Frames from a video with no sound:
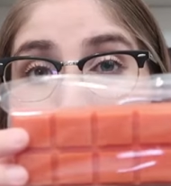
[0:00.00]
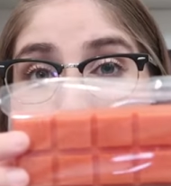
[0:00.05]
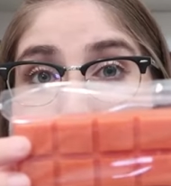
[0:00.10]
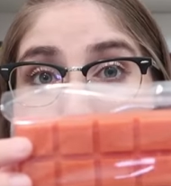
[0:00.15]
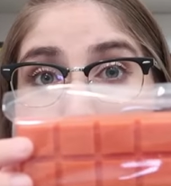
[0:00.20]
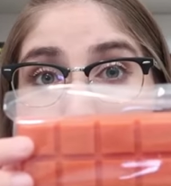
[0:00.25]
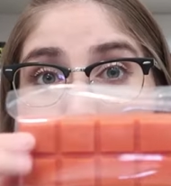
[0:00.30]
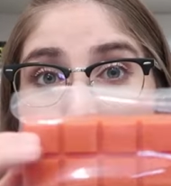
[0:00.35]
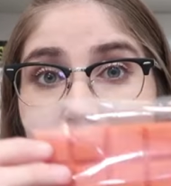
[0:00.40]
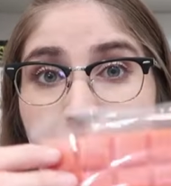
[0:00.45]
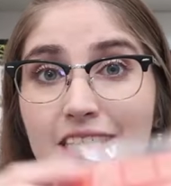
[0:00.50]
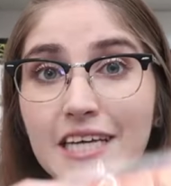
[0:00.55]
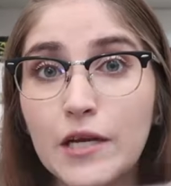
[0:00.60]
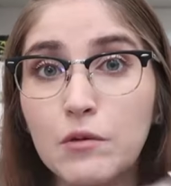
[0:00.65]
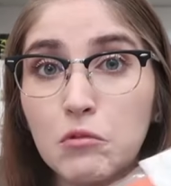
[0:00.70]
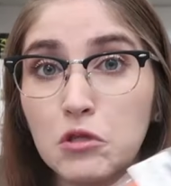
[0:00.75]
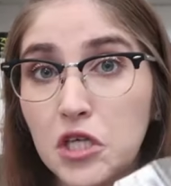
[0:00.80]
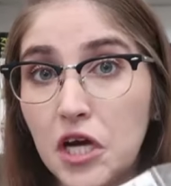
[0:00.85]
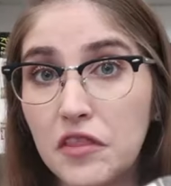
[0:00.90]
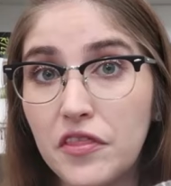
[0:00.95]
pink mixed
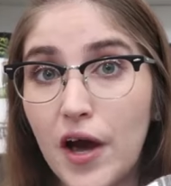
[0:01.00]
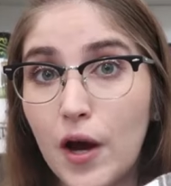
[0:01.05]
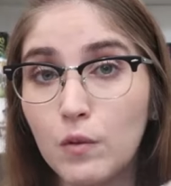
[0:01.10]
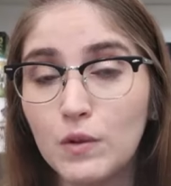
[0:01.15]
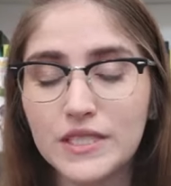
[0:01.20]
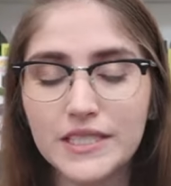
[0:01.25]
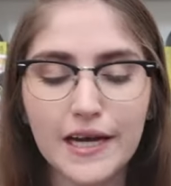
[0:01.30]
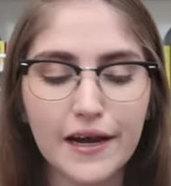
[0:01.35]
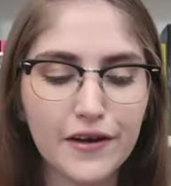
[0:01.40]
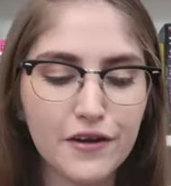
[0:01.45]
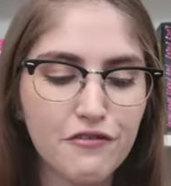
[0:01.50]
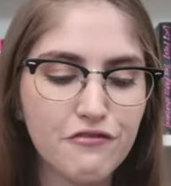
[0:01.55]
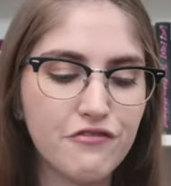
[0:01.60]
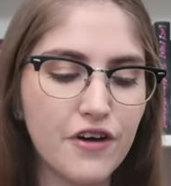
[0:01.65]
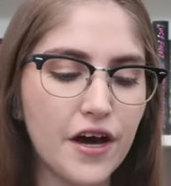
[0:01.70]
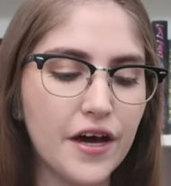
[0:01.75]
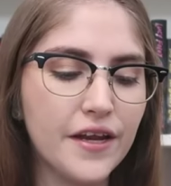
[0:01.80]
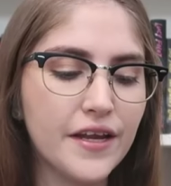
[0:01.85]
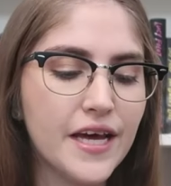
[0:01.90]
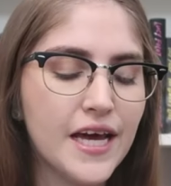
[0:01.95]
in, which I thought was kind of
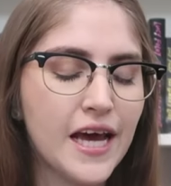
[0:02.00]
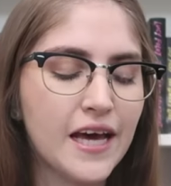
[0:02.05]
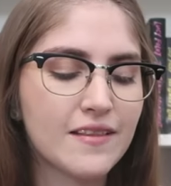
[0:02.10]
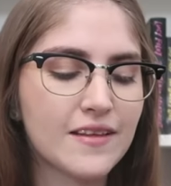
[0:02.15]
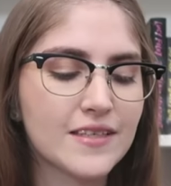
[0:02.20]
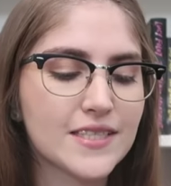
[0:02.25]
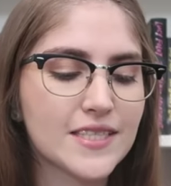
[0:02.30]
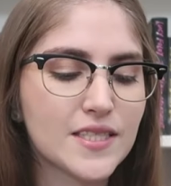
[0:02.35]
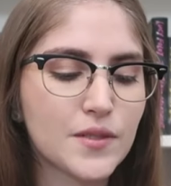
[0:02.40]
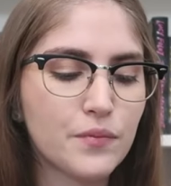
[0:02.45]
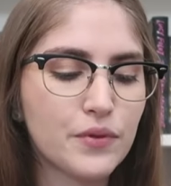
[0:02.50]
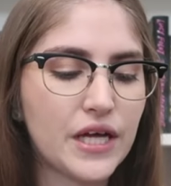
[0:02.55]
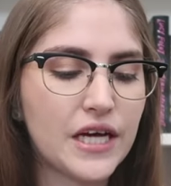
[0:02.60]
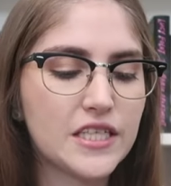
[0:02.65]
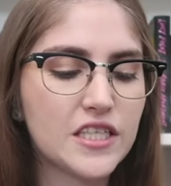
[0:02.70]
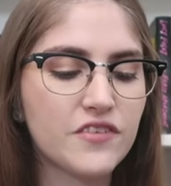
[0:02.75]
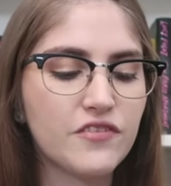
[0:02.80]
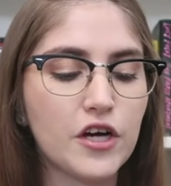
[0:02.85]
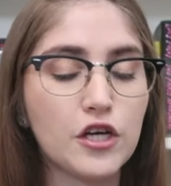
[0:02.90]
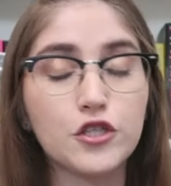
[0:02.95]
fun. This is a
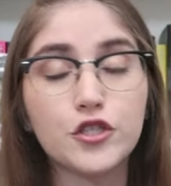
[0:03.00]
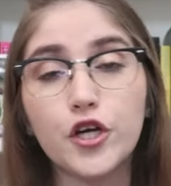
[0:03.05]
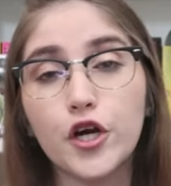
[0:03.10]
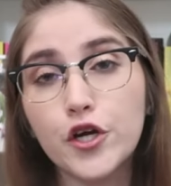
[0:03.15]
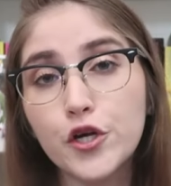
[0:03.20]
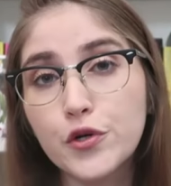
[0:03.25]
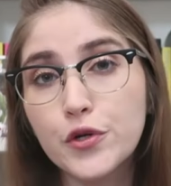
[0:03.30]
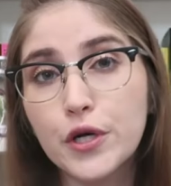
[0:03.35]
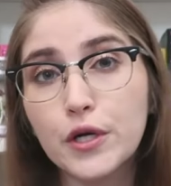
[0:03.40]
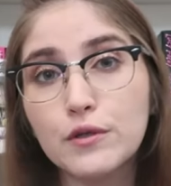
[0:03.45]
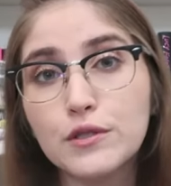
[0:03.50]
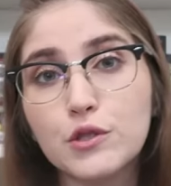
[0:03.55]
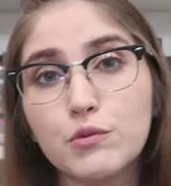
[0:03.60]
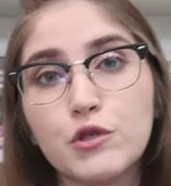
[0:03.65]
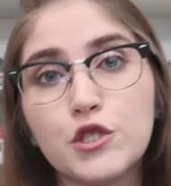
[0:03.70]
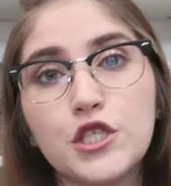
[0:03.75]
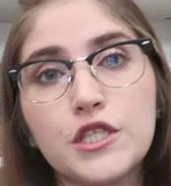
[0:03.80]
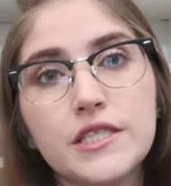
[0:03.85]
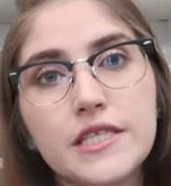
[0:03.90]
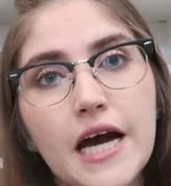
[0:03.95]
blend of our dark roast,
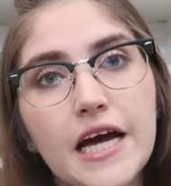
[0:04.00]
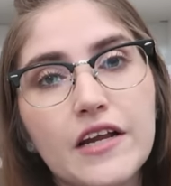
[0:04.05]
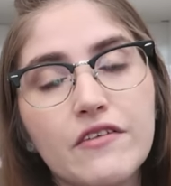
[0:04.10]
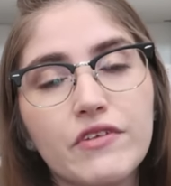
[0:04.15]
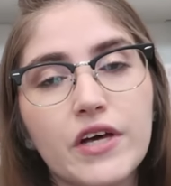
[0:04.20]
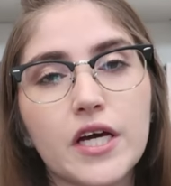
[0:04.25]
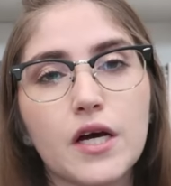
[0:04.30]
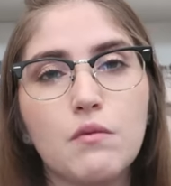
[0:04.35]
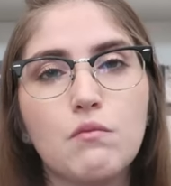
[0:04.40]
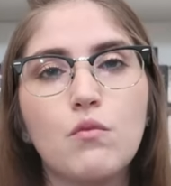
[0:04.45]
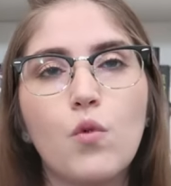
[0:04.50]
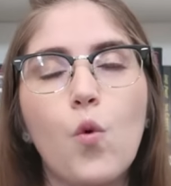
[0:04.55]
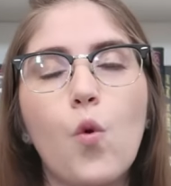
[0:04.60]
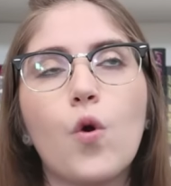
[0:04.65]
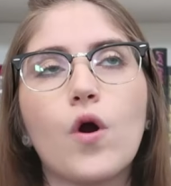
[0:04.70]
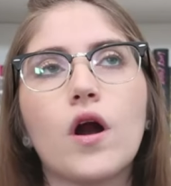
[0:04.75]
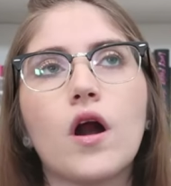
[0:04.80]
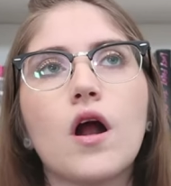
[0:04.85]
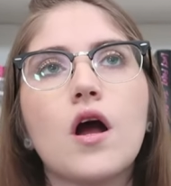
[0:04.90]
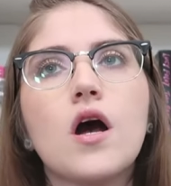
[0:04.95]
which is kind of like a
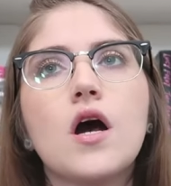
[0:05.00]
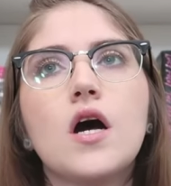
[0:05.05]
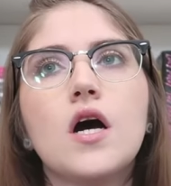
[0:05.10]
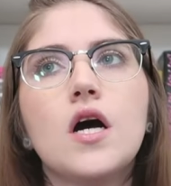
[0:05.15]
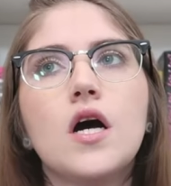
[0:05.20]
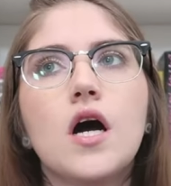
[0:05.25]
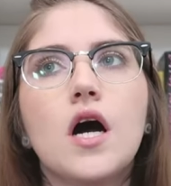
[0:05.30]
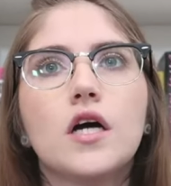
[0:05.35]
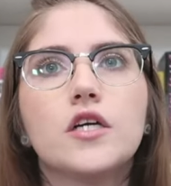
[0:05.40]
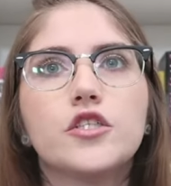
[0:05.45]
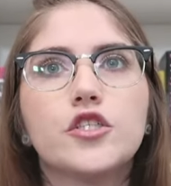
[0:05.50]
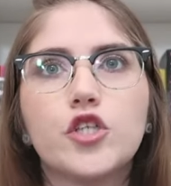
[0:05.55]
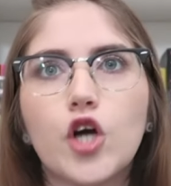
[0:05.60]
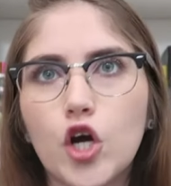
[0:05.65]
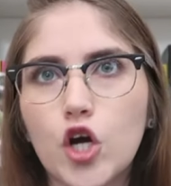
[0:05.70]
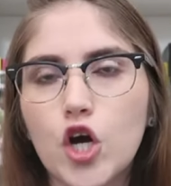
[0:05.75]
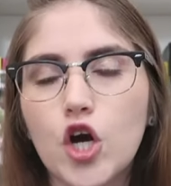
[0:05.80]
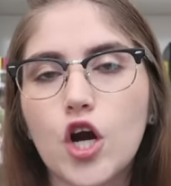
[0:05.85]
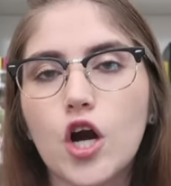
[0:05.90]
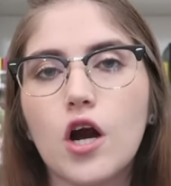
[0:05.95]
more
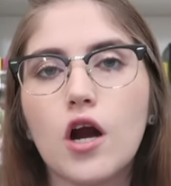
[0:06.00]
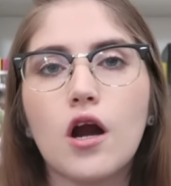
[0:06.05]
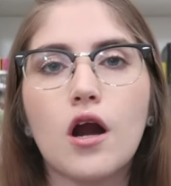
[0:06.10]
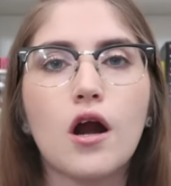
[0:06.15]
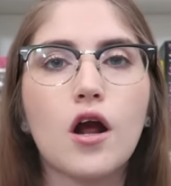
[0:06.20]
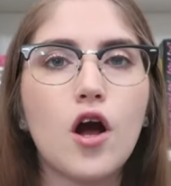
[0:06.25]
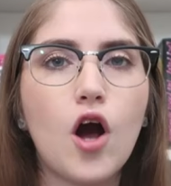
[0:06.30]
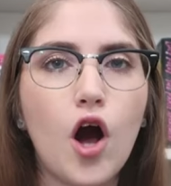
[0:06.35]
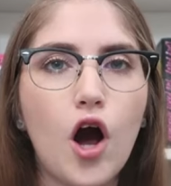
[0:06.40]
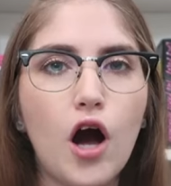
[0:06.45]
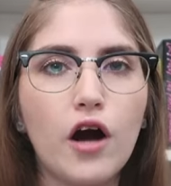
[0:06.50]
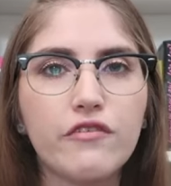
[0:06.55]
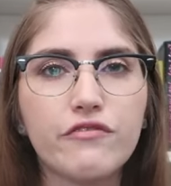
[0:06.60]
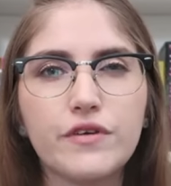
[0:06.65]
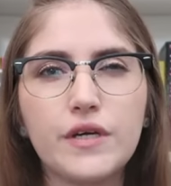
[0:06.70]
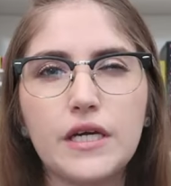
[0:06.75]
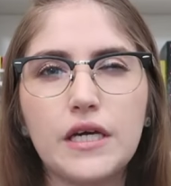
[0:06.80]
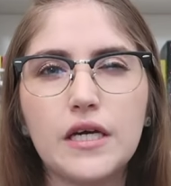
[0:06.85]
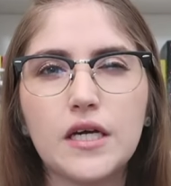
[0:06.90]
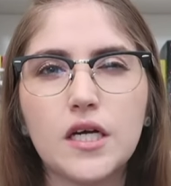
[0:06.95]
darker
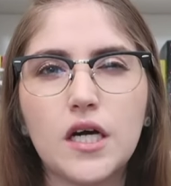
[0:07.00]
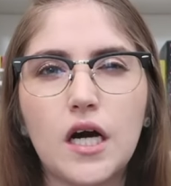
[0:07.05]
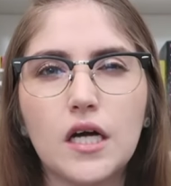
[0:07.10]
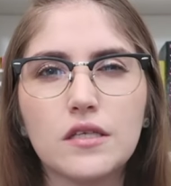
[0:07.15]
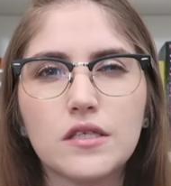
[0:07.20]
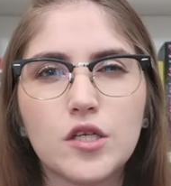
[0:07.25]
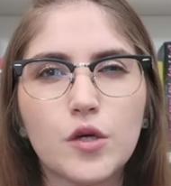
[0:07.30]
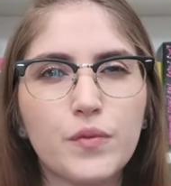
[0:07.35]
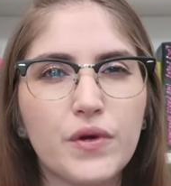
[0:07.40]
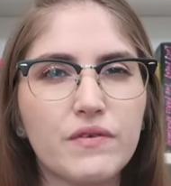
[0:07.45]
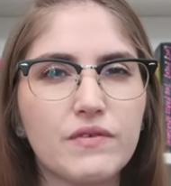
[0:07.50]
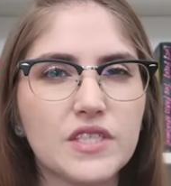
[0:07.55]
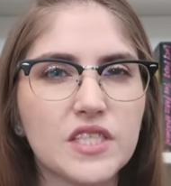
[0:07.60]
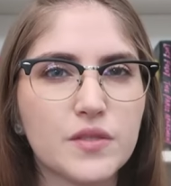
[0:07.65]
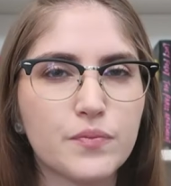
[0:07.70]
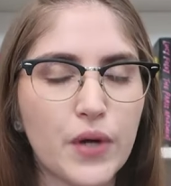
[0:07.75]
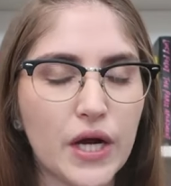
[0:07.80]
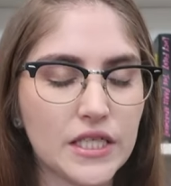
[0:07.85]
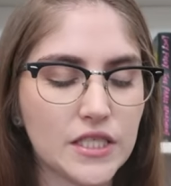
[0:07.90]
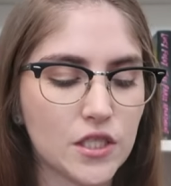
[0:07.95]
coffee, a little bit of
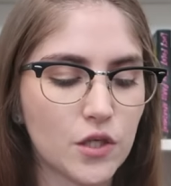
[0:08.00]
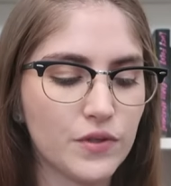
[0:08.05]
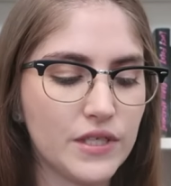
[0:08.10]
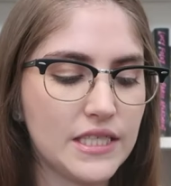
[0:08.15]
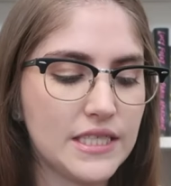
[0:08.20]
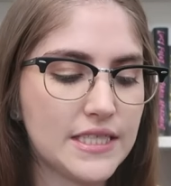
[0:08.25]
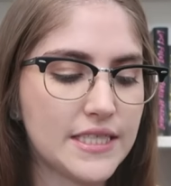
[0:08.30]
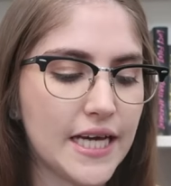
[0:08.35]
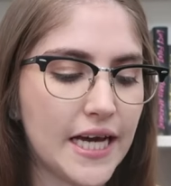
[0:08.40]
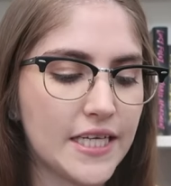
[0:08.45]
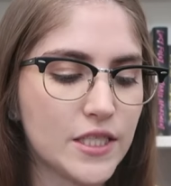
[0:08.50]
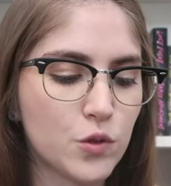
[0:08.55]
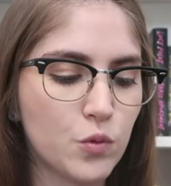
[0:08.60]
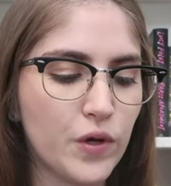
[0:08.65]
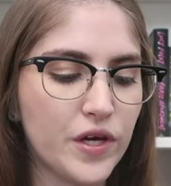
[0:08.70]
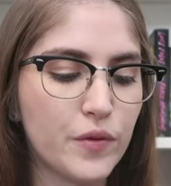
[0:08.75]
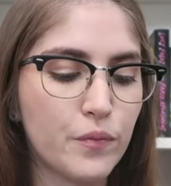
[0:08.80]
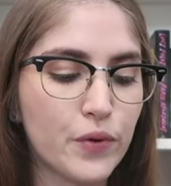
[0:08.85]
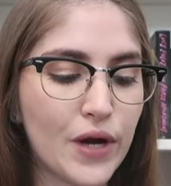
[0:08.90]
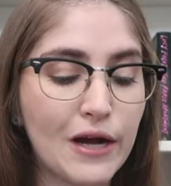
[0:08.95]
espresso-y scent,
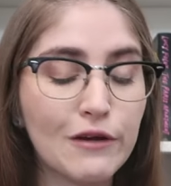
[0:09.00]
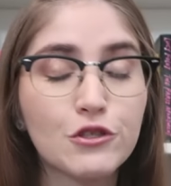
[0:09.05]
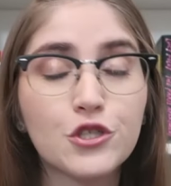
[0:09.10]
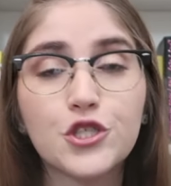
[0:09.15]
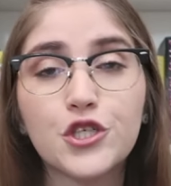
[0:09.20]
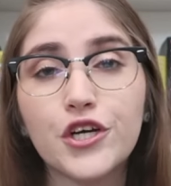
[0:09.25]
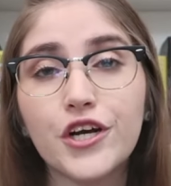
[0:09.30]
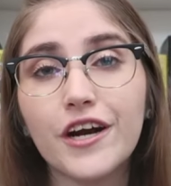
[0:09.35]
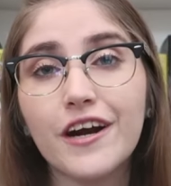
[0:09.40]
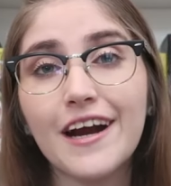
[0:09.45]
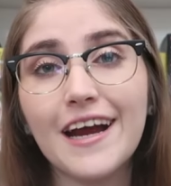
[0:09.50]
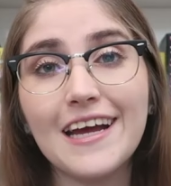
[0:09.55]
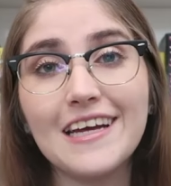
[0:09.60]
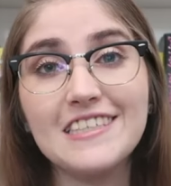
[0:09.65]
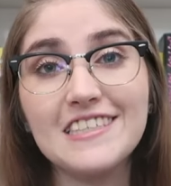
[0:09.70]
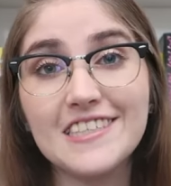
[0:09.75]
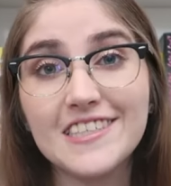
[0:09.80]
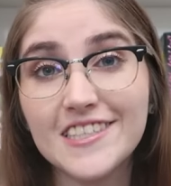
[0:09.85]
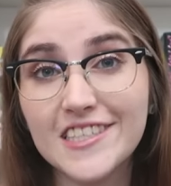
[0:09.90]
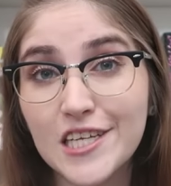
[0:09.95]
with brown sugar
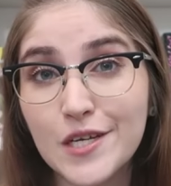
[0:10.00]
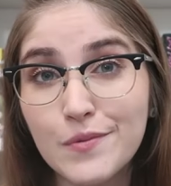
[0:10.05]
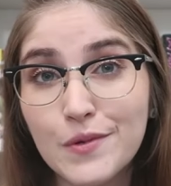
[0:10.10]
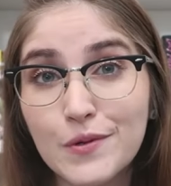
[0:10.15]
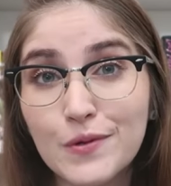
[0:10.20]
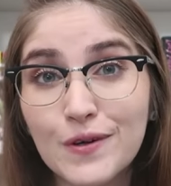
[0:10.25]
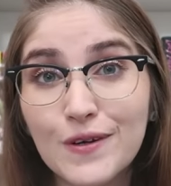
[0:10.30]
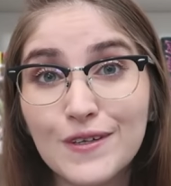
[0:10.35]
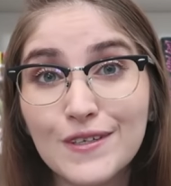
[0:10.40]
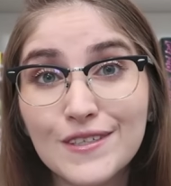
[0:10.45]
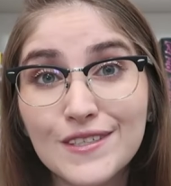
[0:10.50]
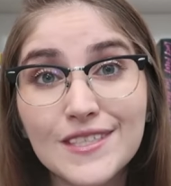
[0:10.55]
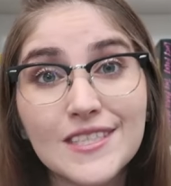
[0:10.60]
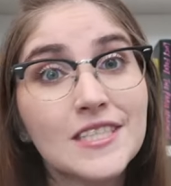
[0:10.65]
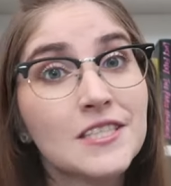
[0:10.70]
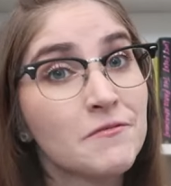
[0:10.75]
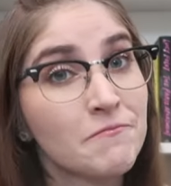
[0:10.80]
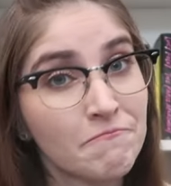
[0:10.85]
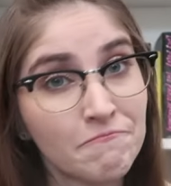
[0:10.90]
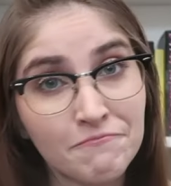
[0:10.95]
and cinnamon
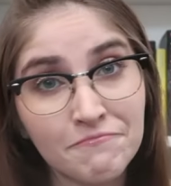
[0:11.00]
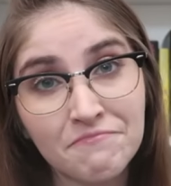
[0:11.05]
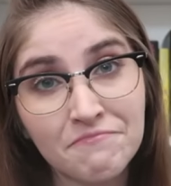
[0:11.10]
rolls.